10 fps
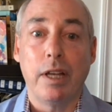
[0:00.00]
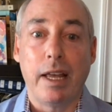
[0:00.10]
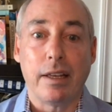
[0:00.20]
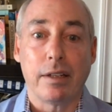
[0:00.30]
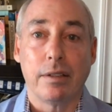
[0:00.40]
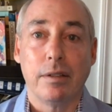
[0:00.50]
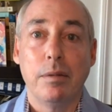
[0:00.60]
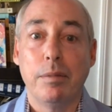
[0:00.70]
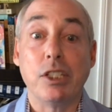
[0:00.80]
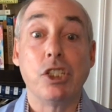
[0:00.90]
taken
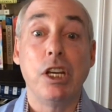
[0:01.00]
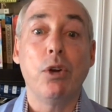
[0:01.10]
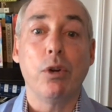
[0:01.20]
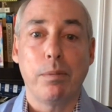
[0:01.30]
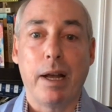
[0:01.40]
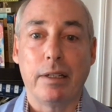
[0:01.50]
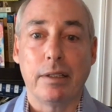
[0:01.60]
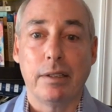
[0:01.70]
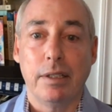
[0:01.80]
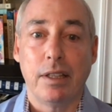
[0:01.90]
by secret
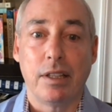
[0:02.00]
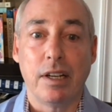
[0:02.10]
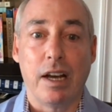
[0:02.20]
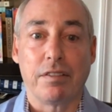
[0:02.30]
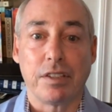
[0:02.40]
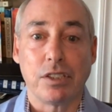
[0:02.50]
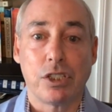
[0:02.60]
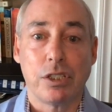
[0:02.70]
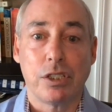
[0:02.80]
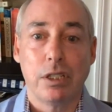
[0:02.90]
ballot at the
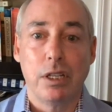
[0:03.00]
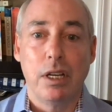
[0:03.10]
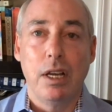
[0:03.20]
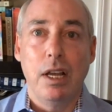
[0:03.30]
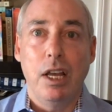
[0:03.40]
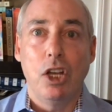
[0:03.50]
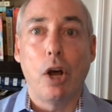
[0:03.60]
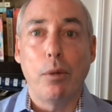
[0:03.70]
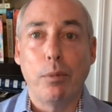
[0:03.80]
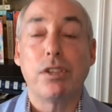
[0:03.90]
conference, and
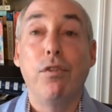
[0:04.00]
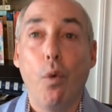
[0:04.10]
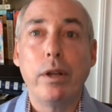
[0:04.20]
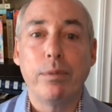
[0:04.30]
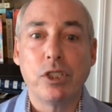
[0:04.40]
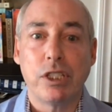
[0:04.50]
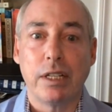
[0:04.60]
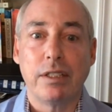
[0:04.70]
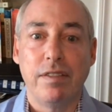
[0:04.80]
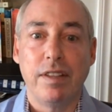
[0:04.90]
almost
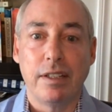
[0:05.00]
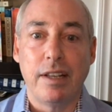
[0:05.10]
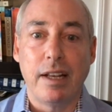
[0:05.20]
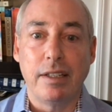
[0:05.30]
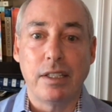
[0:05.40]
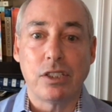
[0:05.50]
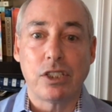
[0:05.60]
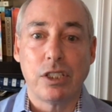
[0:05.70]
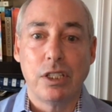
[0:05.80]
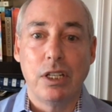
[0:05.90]
40% of the
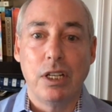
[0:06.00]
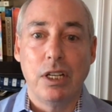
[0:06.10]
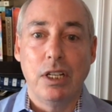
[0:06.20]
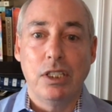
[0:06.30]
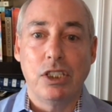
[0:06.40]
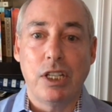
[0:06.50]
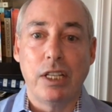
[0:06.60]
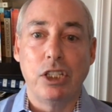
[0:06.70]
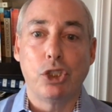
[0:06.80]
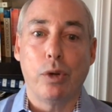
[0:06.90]
attendees
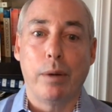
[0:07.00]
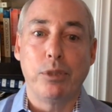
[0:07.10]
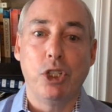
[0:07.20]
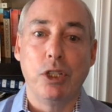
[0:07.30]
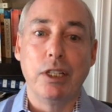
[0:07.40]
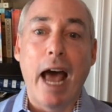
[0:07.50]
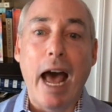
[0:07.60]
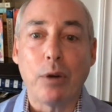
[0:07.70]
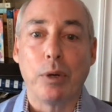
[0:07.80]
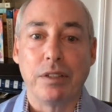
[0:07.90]
said that Trump should
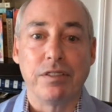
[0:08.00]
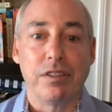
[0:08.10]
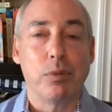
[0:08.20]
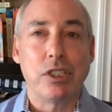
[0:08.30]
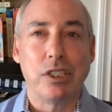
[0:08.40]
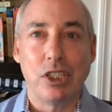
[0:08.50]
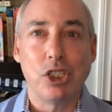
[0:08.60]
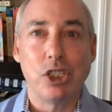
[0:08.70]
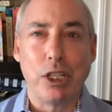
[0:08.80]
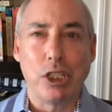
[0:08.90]
not run for president
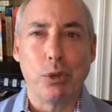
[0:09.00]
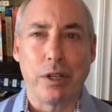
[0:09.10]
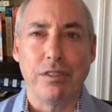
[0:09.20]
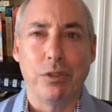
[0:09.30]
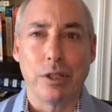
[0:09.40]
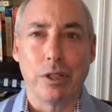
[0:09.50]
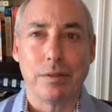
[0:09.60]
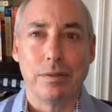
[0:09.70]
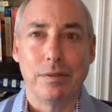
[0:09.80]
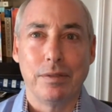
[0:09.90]
in 2024.